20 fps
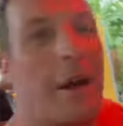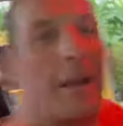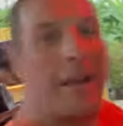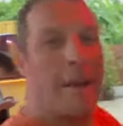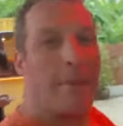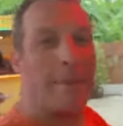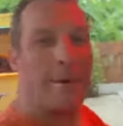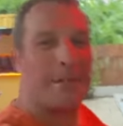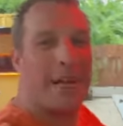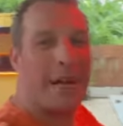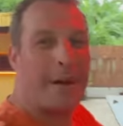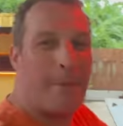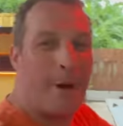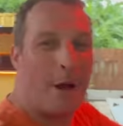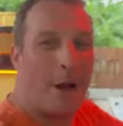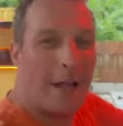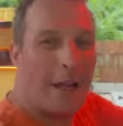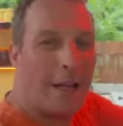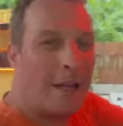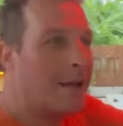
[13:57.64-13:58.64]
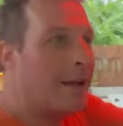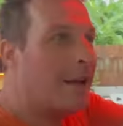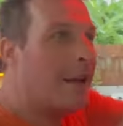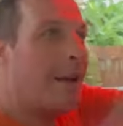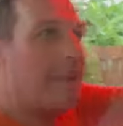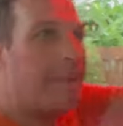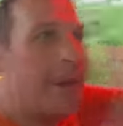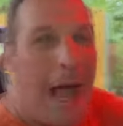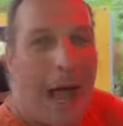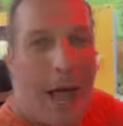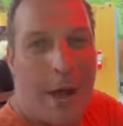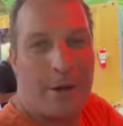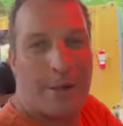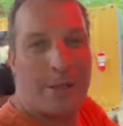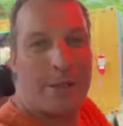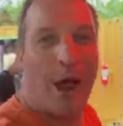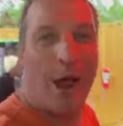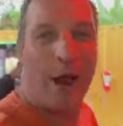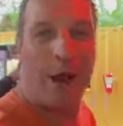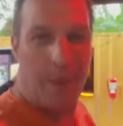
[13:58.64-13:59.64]
to come and see Molly, Power
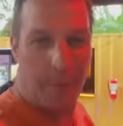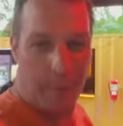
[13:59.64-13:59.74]
Zone at